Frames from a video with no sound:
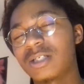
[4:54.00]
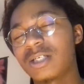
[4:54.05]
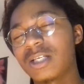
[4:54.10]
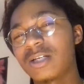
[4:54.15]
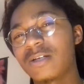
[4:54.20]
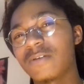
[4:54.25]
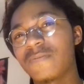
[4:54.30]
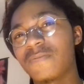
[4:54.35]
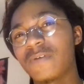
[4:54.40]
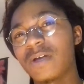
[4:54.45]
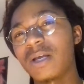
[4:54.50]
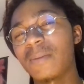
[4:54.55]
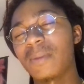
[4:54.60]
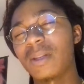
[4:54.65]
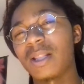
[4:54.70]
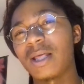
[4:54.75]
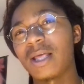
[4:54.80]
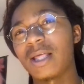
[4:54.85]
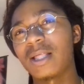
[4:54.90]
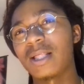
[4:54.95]
kid of the
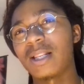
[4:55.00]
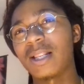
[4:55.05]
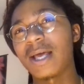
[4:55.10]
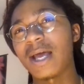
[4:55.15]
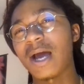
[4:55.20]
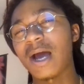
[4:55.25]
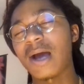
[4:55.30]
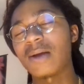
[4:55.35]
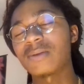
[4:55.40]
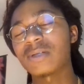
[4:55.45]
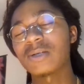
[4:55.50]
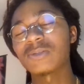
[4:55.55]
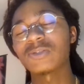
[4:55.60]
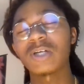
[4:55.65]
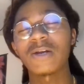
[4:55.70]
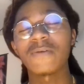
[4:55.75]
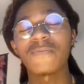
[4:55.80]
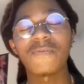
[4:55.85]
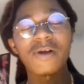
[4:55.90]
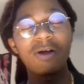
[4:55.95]
family. Like like I, am
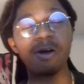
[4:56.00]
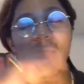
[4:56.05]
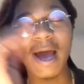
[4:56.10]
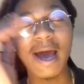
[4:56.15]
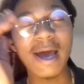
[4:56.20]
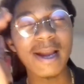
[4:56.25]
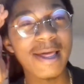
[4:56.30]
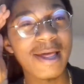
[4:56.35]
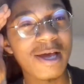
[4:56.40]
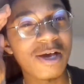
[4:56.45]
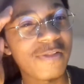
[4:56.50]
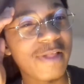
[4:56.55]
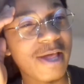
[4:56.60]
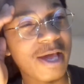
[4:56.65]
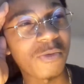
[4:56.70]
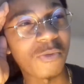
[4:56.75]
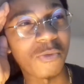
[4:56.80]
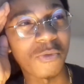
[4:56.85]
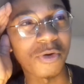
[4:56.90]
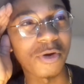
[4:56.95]
trying to figure out how the hell
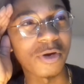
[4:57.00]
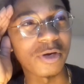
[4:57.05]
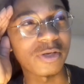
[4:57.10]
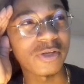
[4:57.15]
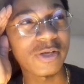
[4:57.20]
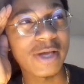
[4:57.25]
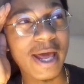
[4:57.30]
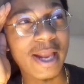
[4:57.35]
that worked.